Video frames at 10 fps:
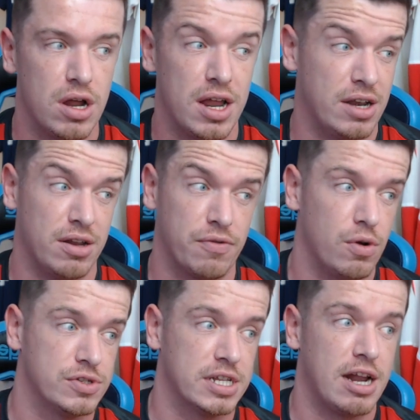and of
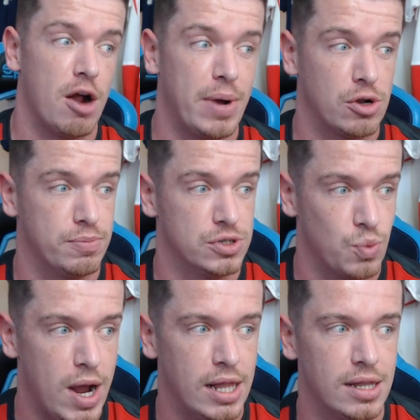course in the Carabao Cup as
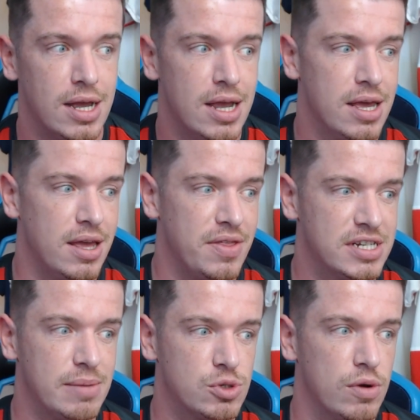well. Uh, they
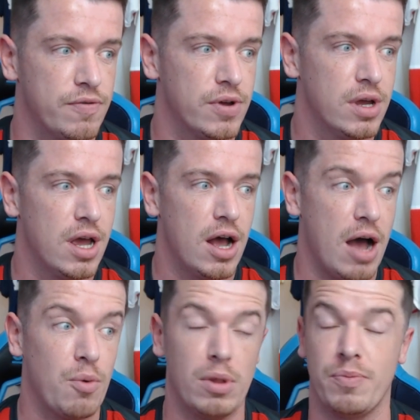seem to have.
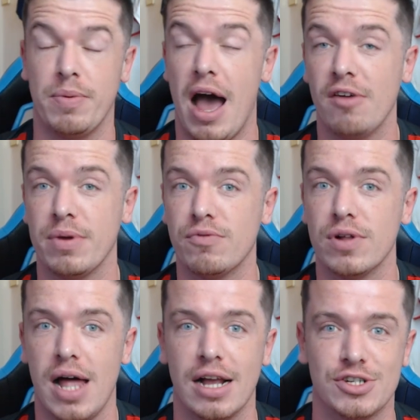Uh, well, they have been
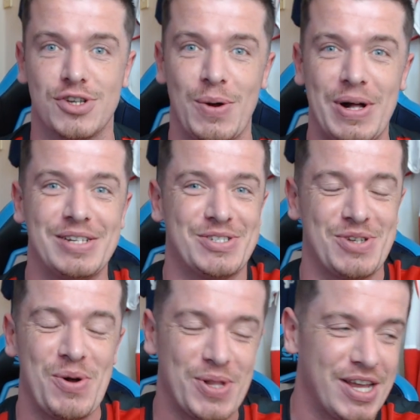relying so,
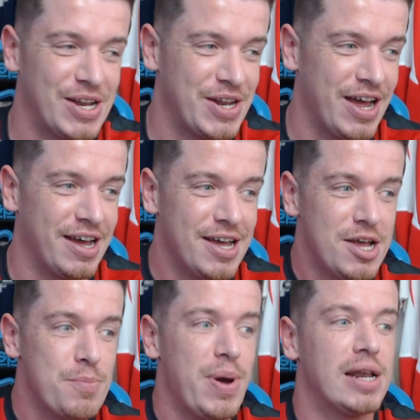solely on their
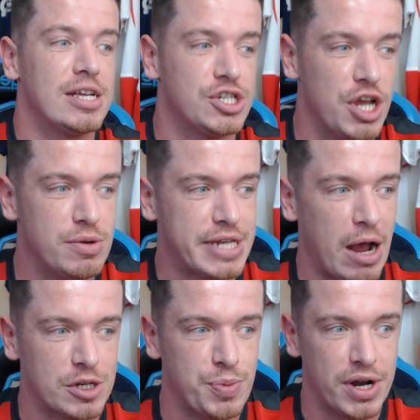penalty
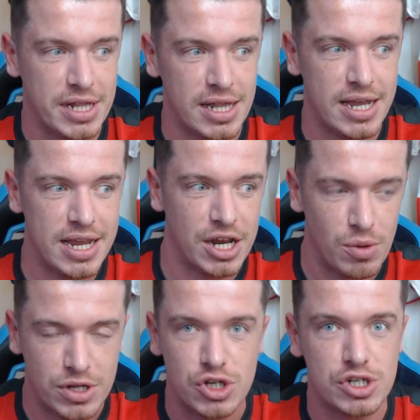shootouts, but in the league, you know,
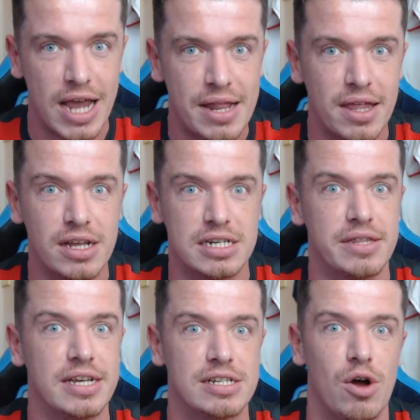they're just getting these
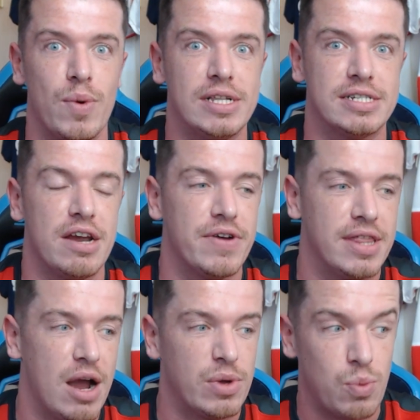these little wins here and
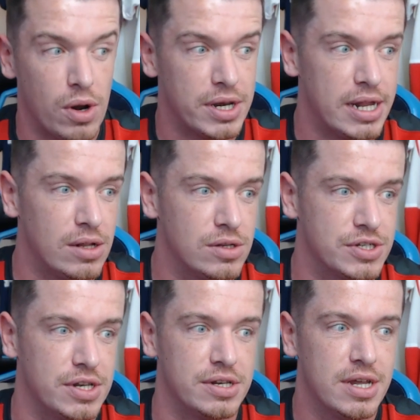there with one nils
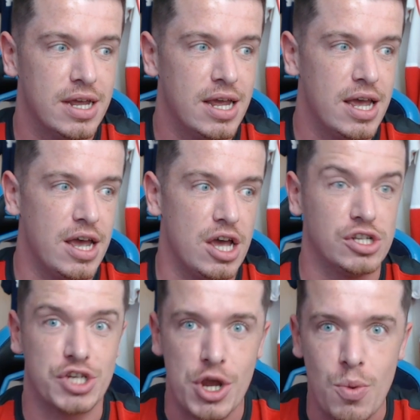and uh,
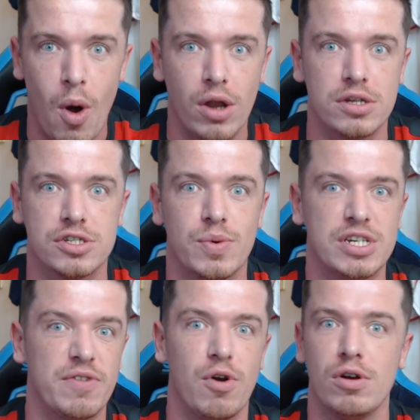and two ones,
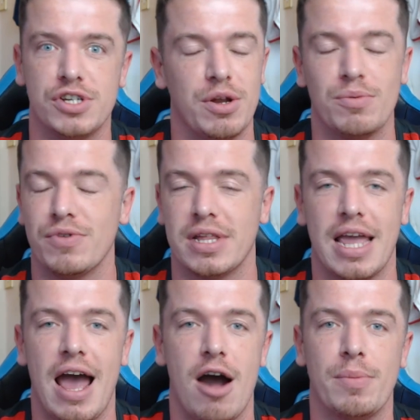which of course you don't really
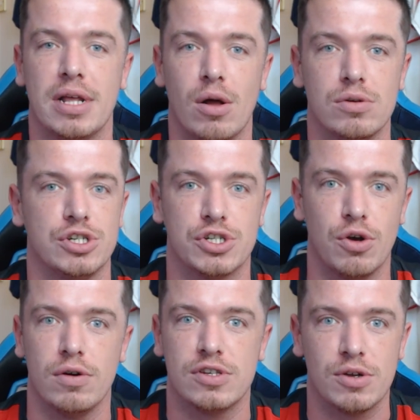care how many goals you
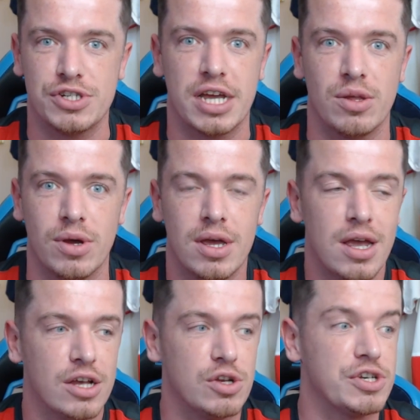score as long as you get the
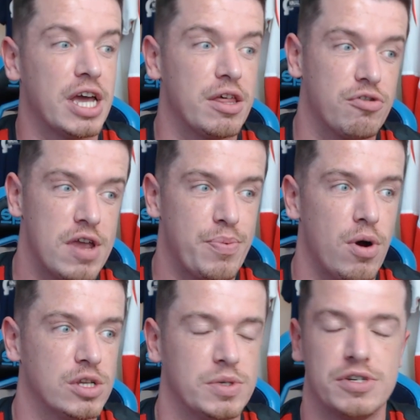as long as you get the three
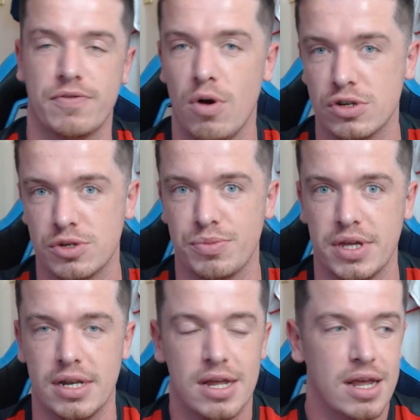points, which of course
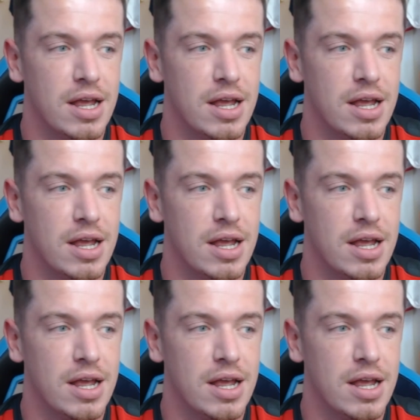something